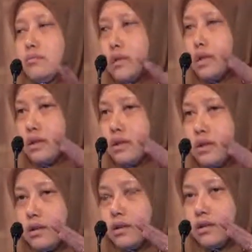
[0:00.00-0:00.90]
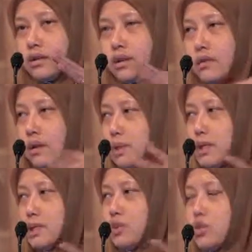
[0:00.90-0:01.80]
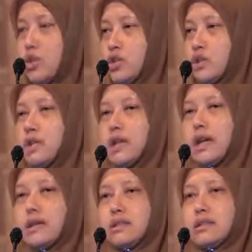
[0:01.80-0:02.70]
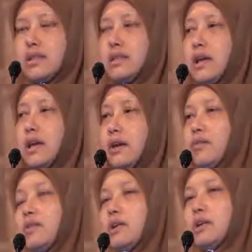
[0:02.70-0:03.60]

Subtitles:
the family situation, the assets that they have.